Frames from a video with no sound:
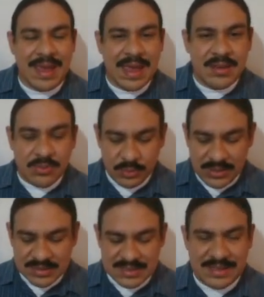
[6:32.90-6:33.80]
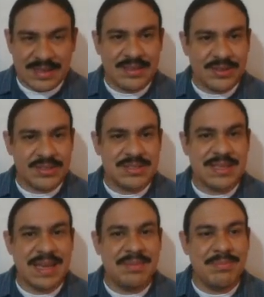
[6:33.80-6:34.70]
And we can see that
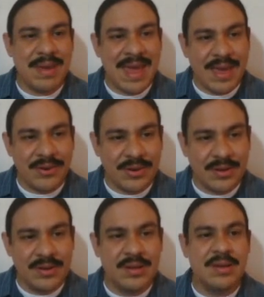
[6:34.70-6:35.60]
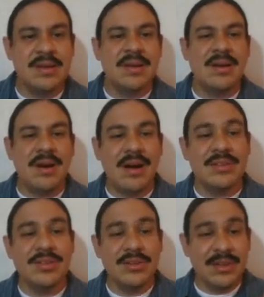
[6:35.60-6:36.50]
there's a pattern.
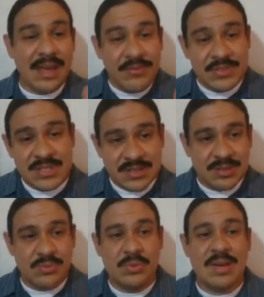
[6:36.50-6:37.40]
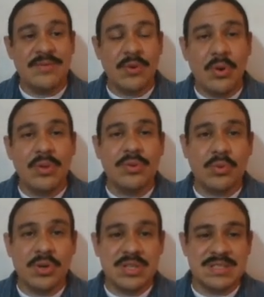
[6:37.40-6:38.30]
On the left, we have all of the
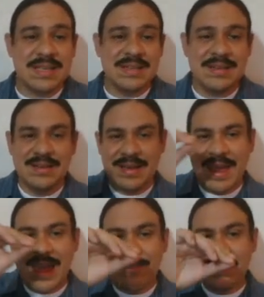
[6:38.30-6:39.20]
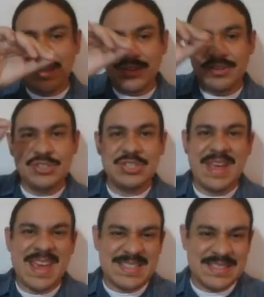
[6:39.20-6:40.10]
words that have an English
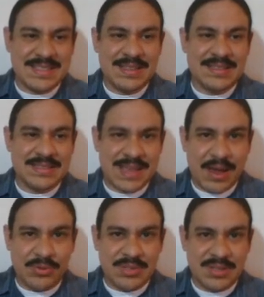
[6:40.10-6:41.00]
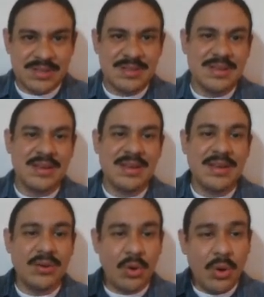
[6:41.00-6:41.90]
S sound.
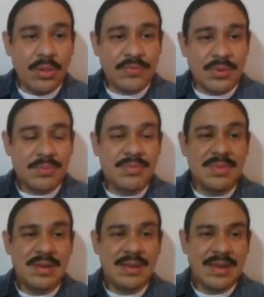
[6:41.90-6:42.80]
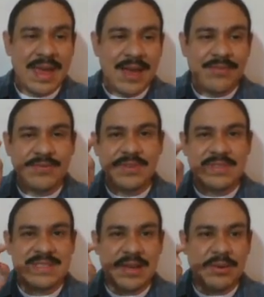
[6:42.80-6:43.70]
And all of them have the
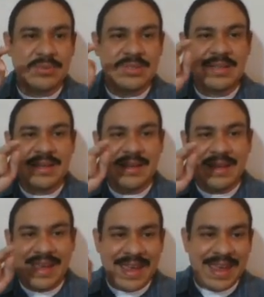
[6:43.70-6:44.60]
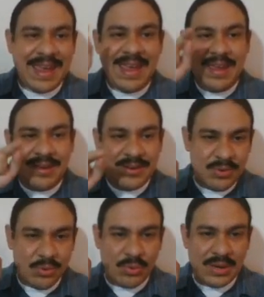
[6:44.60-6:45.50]
sound A
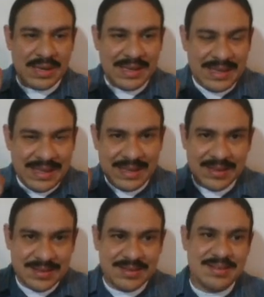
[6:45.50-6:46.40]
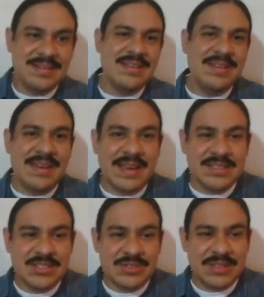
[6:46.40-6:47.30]
or E
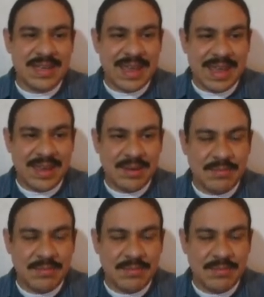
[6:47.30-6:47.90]
next to the K.